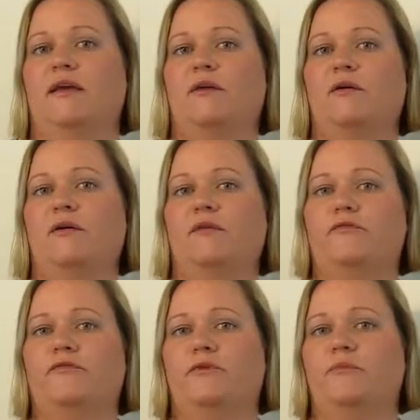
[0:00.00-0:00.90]
you know, a
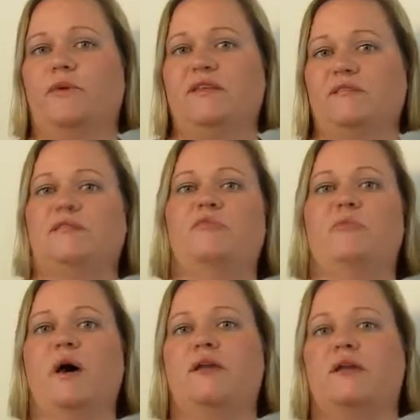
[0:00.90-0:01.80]
few pieces
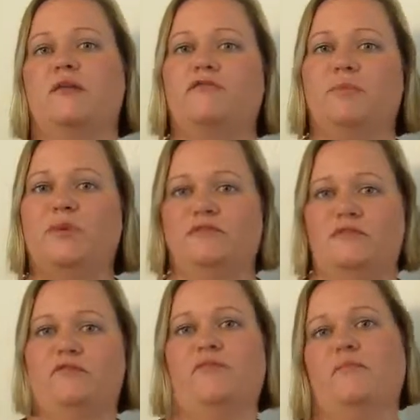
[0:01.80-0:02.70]
of bun and a few
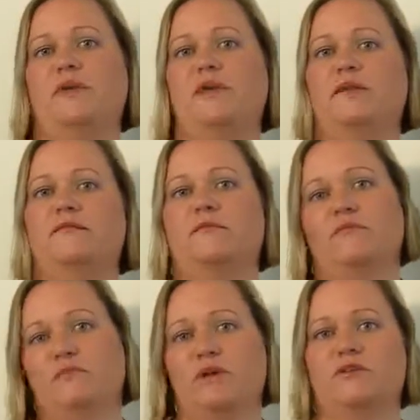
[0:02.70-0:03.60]
pieces of meat and some
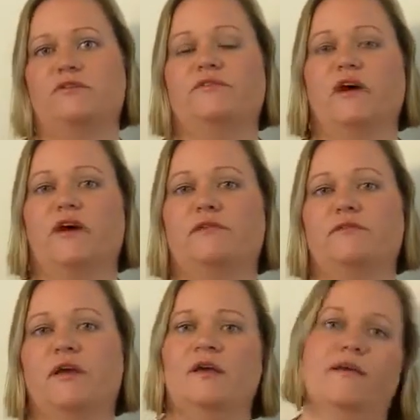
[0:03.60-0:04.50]
special sauce